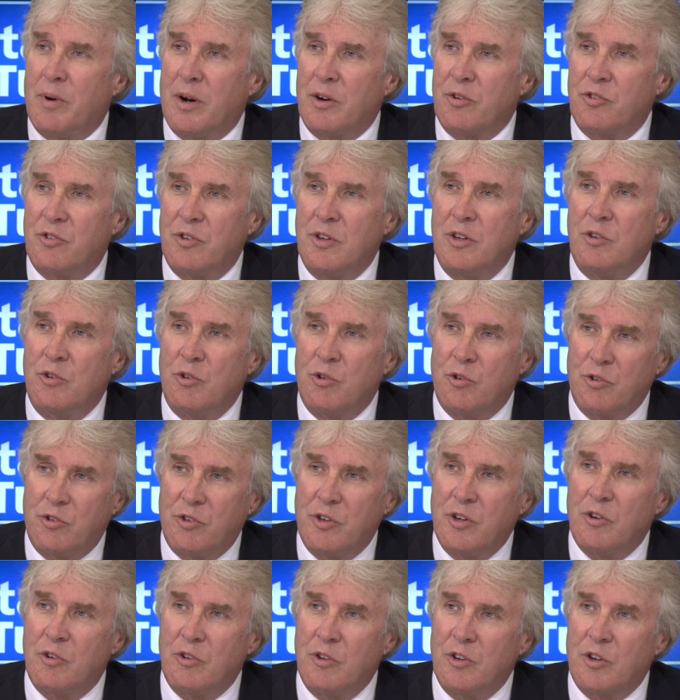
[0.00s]
our seniors
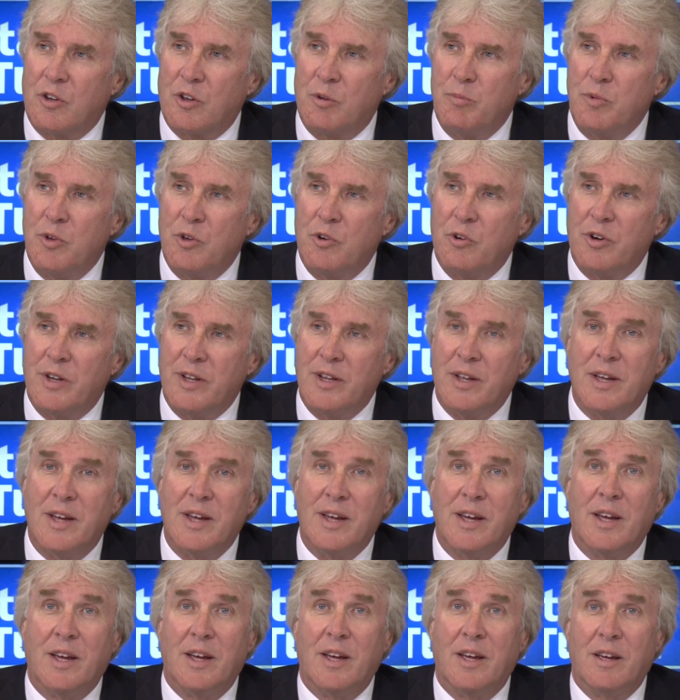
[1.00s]
here in the community.
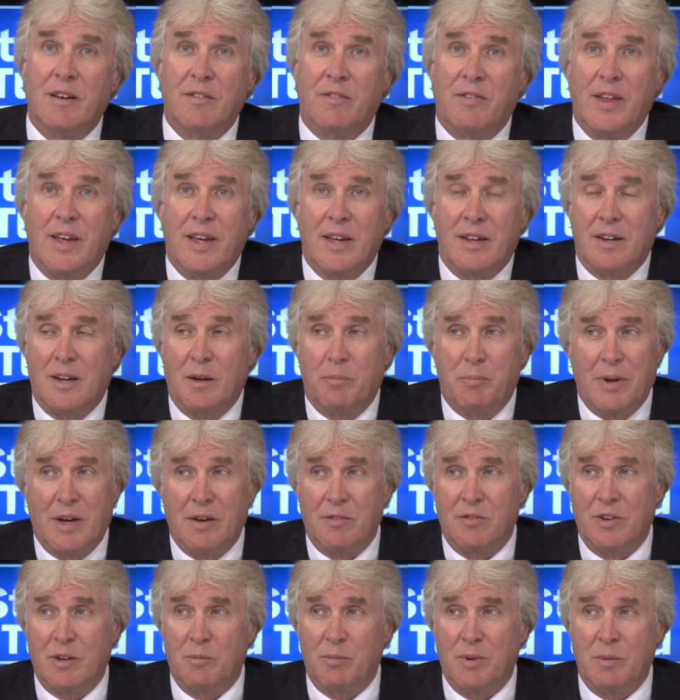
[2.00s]
If they end up
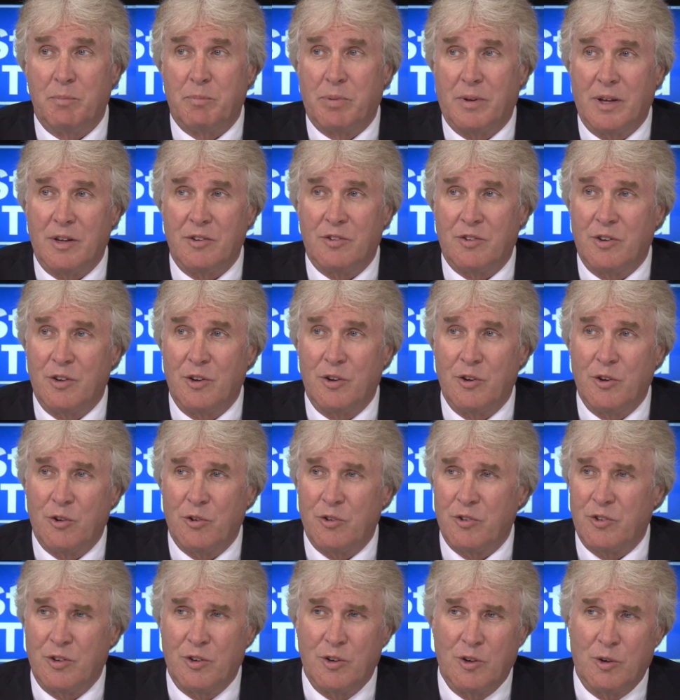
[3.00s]
having to be placed in a
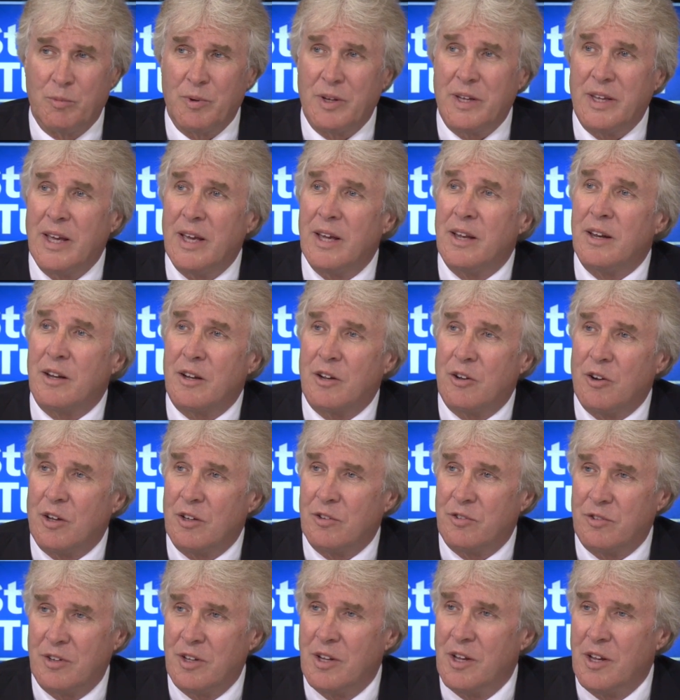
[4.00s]
nursing home, again, it
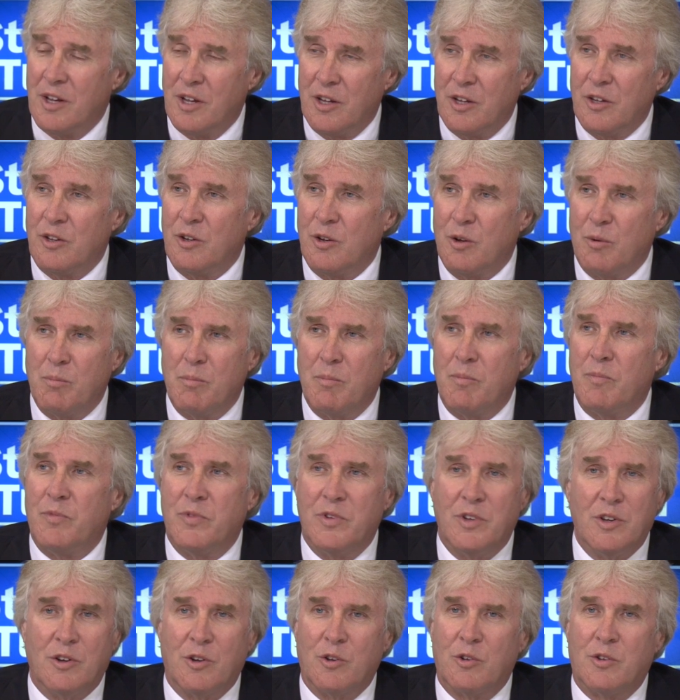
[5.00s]
costs
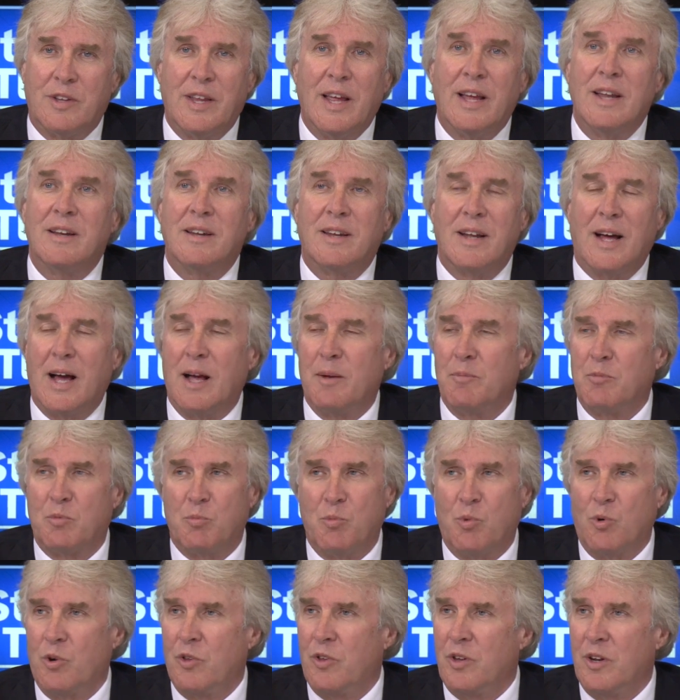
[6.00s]
10 times
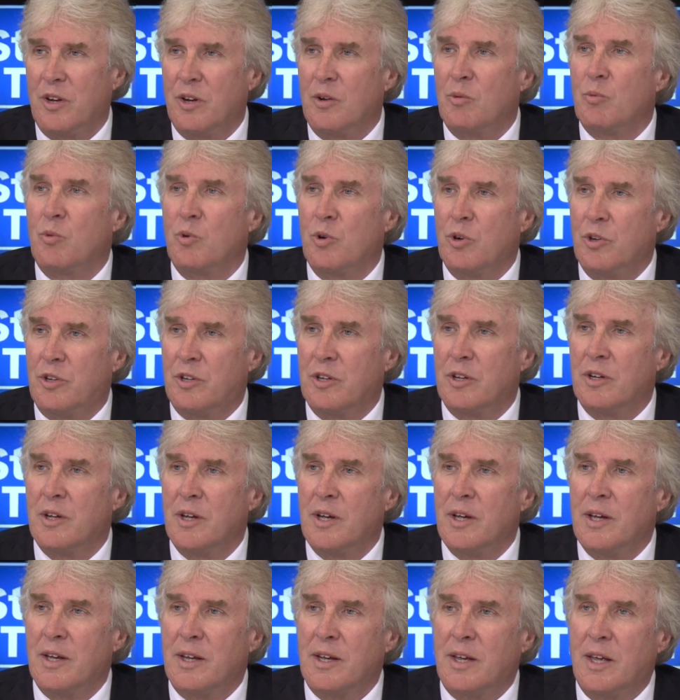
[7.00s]
more than it would to
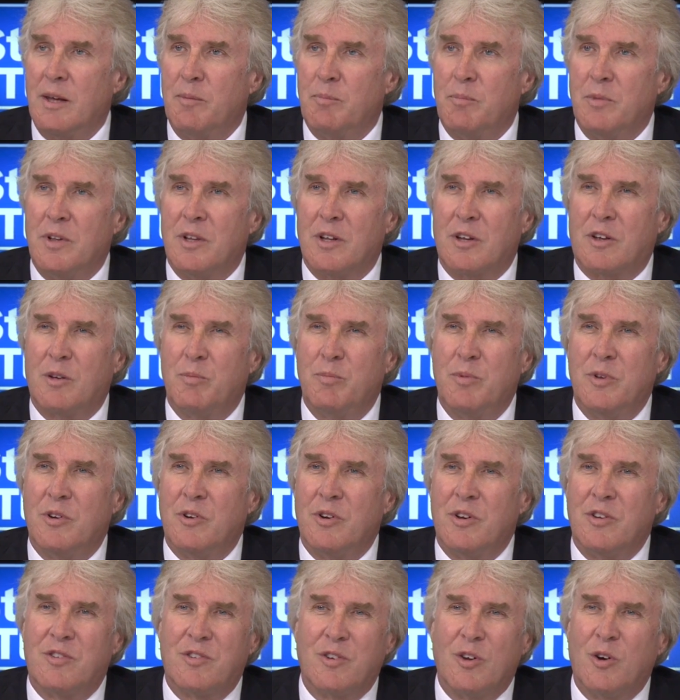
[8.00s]
keep them in the
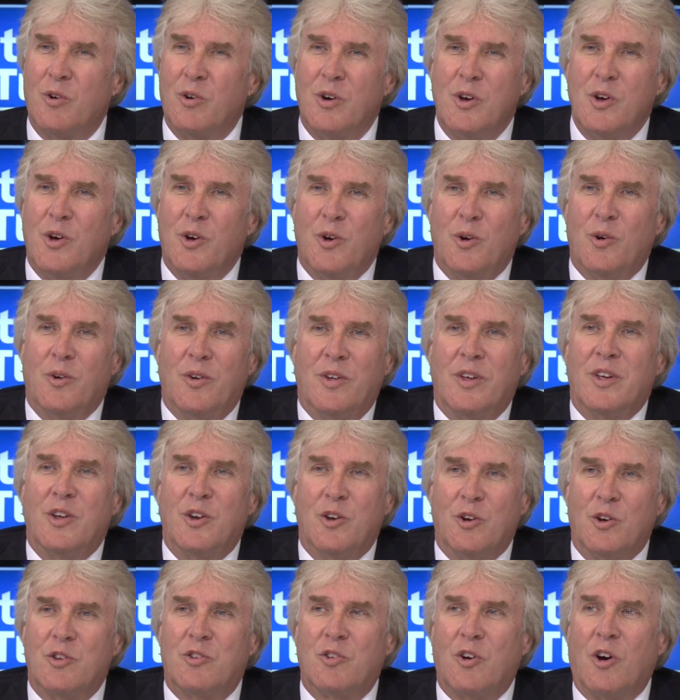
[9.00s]
community. So,
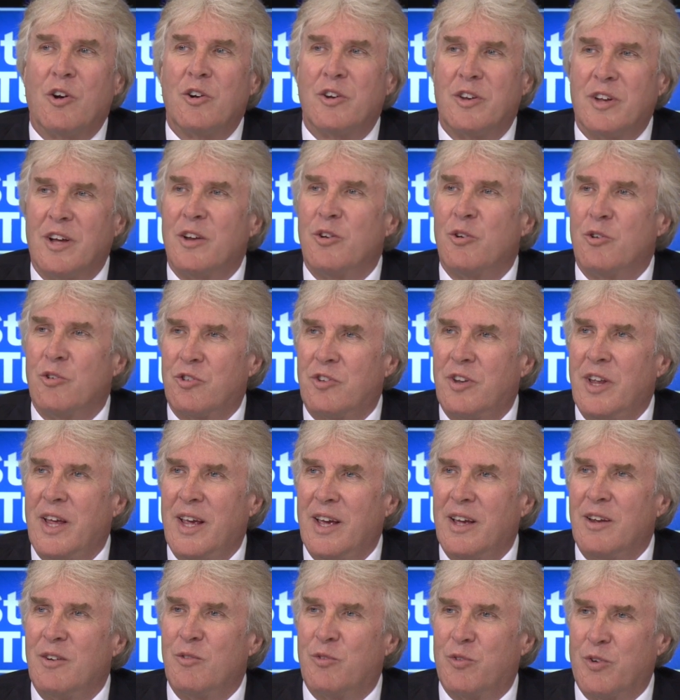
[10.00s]
it's hard to
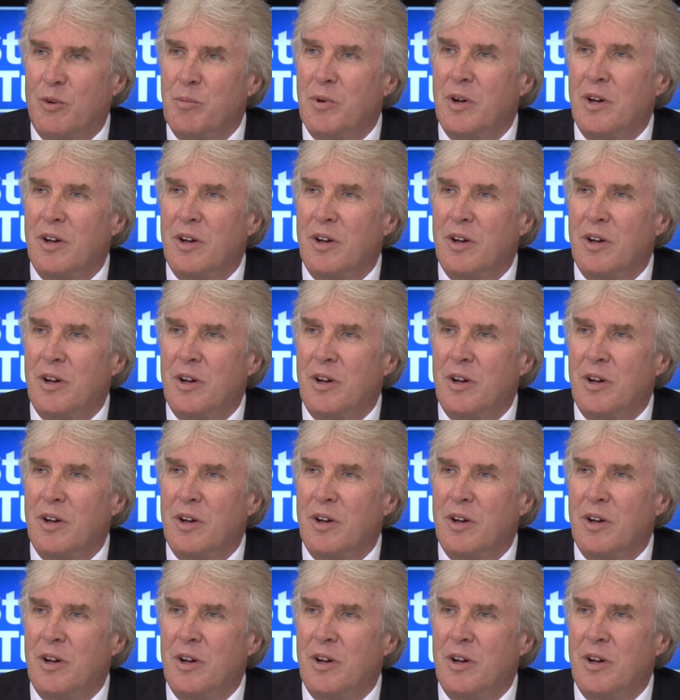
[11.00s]
understand from